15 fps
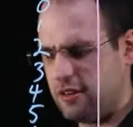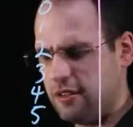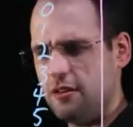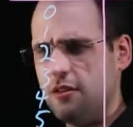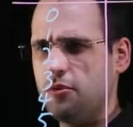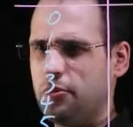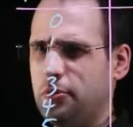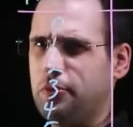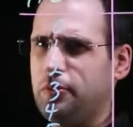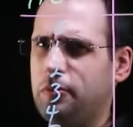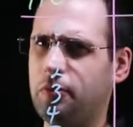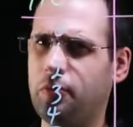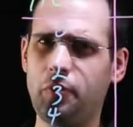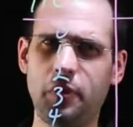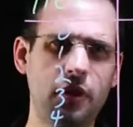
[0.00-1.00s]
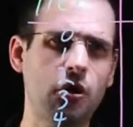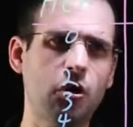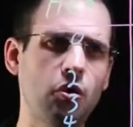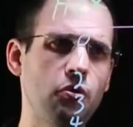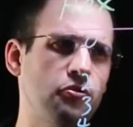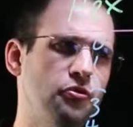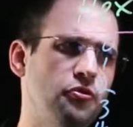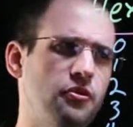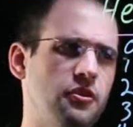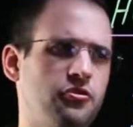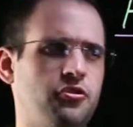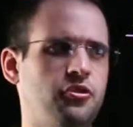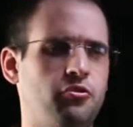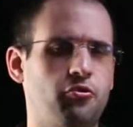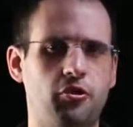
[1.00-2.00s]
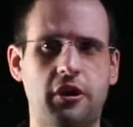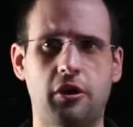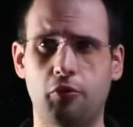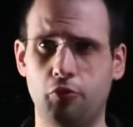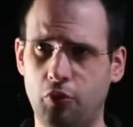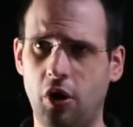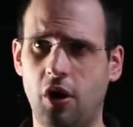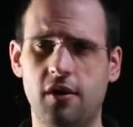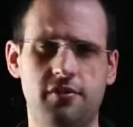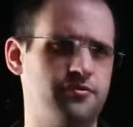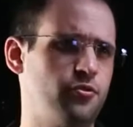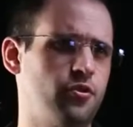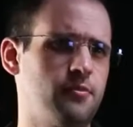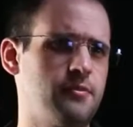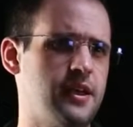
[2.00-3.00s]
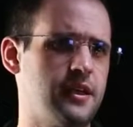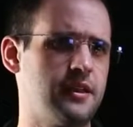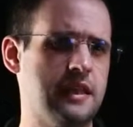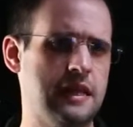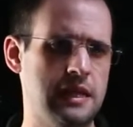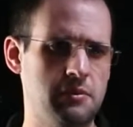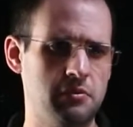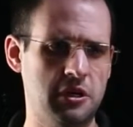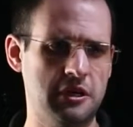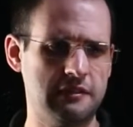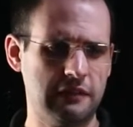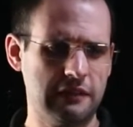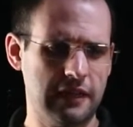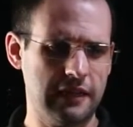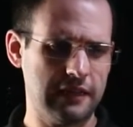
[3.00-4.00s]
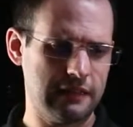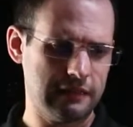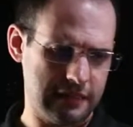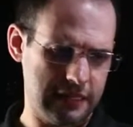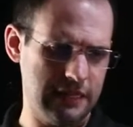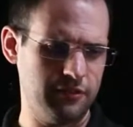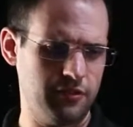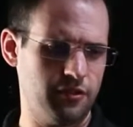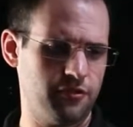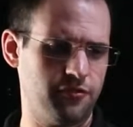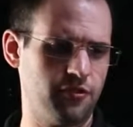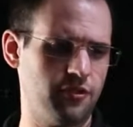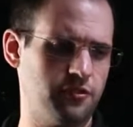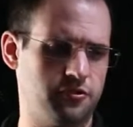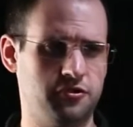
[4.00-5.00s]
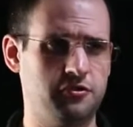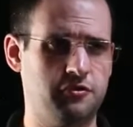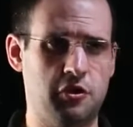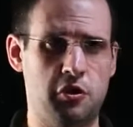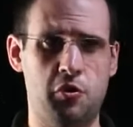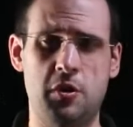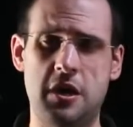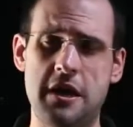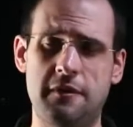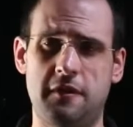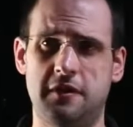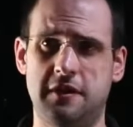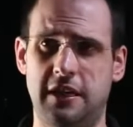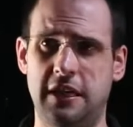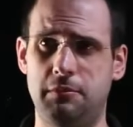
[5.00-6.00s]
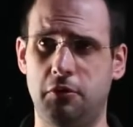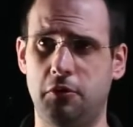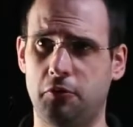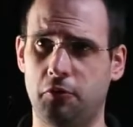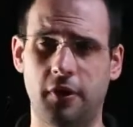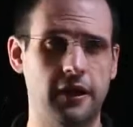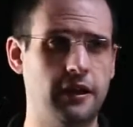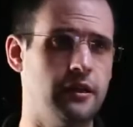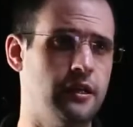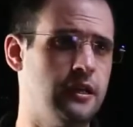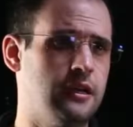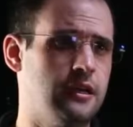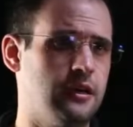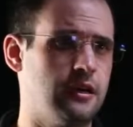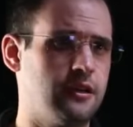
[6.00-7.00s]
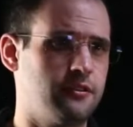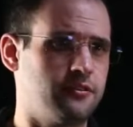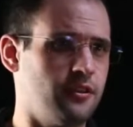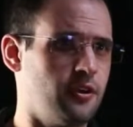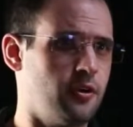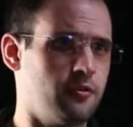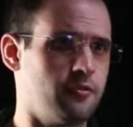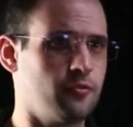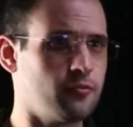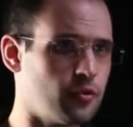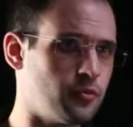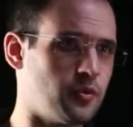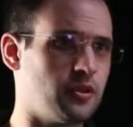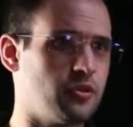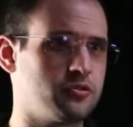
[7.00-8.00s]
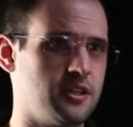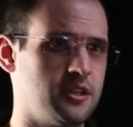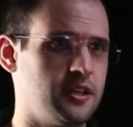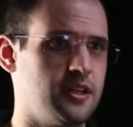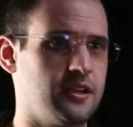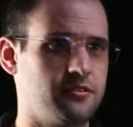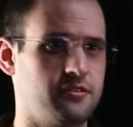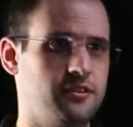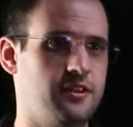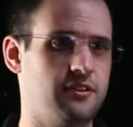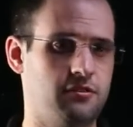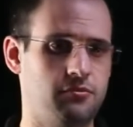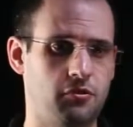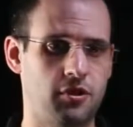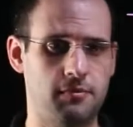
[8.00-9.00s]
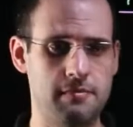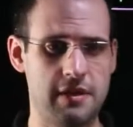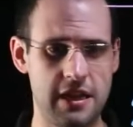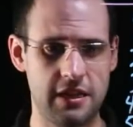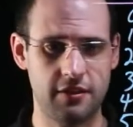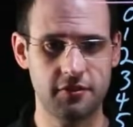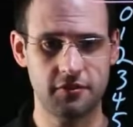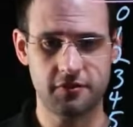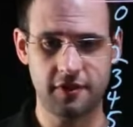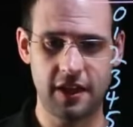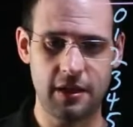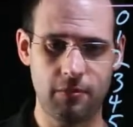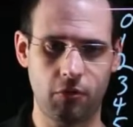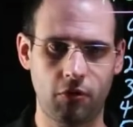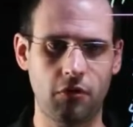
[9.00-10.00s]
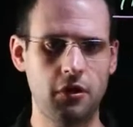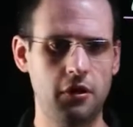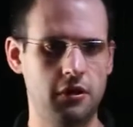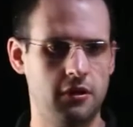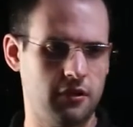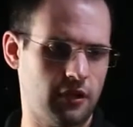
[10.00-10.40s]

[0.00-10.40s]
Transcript: Now, we could go through this in like a raw format, but it's a lot easier for us just to create the table, right? You saw when we looked at hexadecimal, I made this table.